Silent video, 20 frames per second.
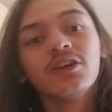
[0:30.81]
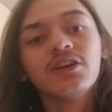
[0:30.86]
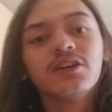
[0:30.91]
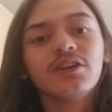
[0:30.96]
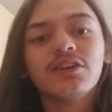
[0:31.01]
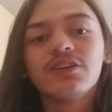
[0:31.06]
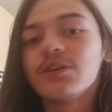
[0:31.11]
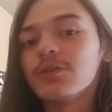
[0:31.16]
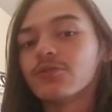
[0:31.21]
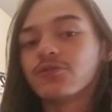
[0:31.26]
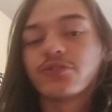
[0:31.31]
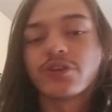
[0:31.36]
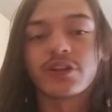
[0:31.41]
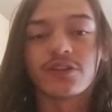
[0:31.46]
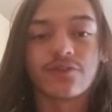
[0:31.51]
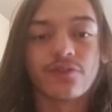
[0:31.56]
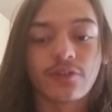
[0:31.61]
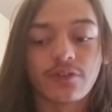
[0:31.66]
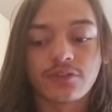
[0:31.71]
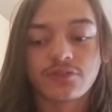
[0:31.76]
he can
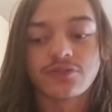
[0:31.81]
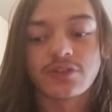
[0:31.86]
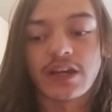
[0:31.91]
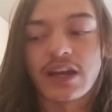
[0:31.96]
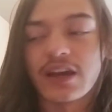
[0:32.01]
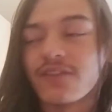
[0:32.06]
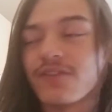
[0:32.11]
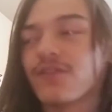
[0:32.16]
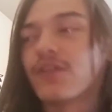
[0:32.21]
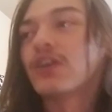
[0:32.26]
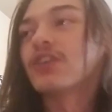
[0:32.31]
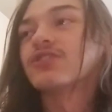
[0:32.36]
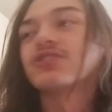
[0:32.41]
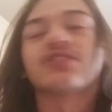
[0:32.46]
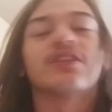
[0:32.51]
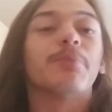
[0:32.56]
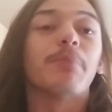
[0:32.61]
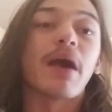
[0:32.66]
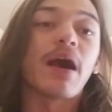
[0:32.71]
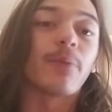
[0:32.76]
traverse
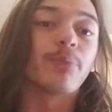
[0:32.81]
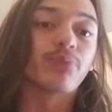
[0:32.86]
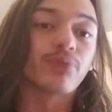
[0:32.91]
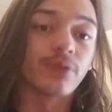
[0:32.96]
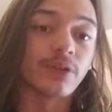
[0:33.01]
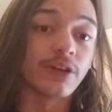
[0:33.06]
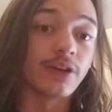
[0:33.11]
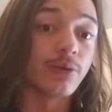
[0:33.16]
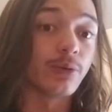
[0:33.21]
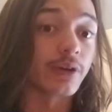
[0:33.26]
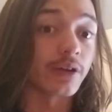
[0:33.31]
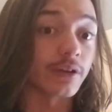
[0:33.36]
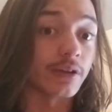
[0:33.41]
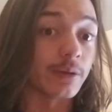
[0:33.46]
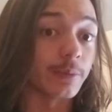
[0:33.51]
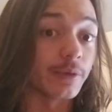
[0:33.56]
the map pretty quickly.